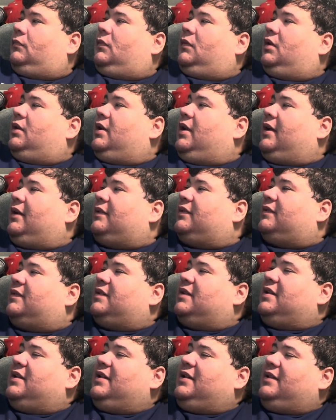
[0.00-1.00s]
Next
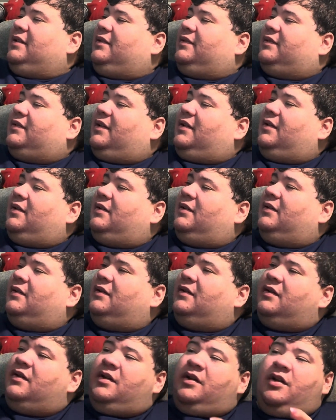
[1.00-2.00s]
is
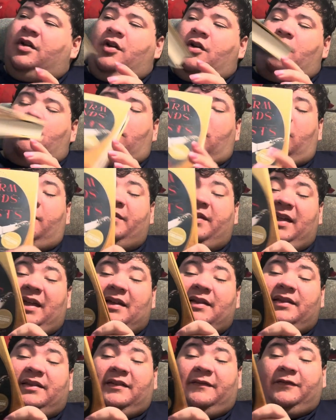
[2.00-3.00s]
Worm's
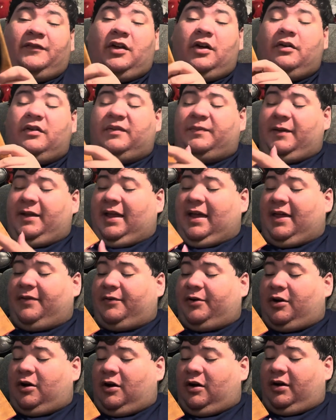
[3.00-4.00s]
Hands of Ghosts by
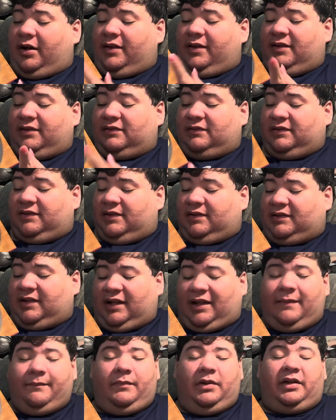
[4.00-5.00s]
Catherine Arden. This was the
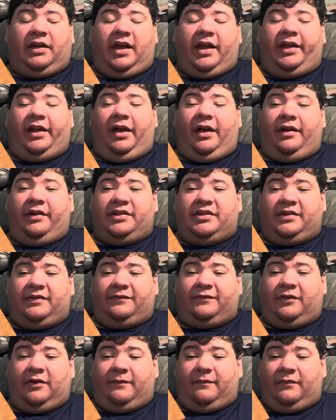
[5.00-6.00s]
second book I got
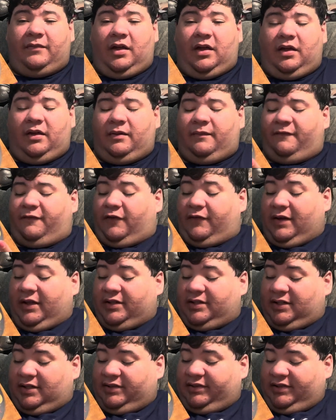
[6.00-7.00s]
from for
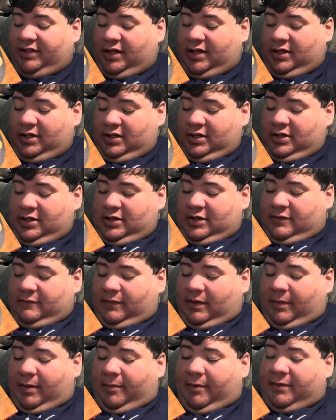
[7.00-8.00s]
Valentine's Day
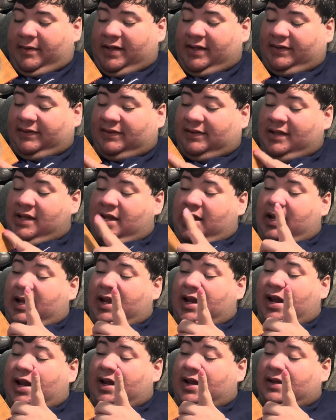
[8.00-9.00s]
by my mama's.
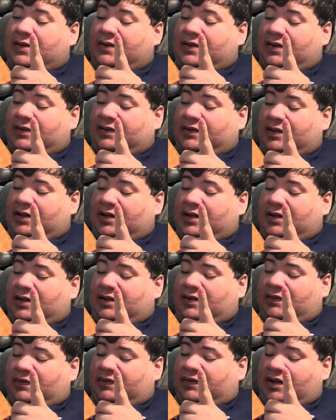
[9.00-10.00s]
And this
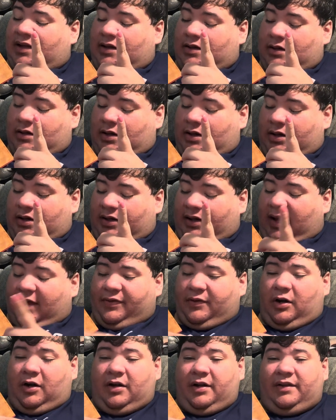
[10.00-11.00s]
is
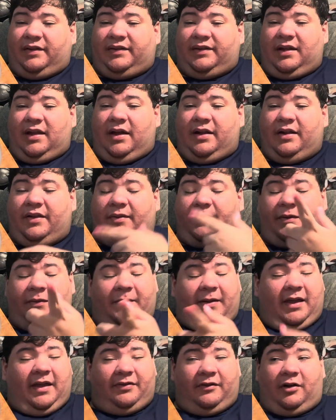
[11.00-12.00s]
Catherine Arden's another book
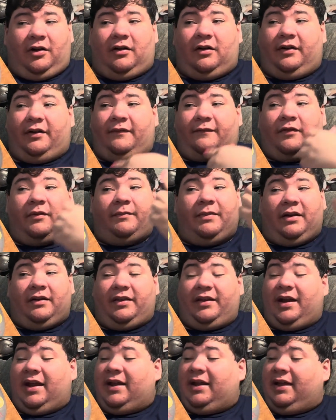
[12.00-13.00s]
by Catherine Arden from Bear
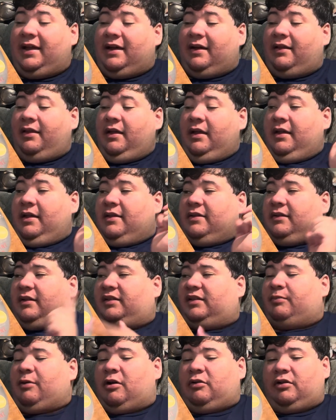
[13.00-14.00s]
and the Nightingale.
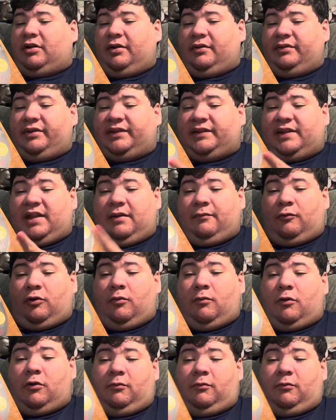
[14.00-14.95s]
This is about ghosts in World War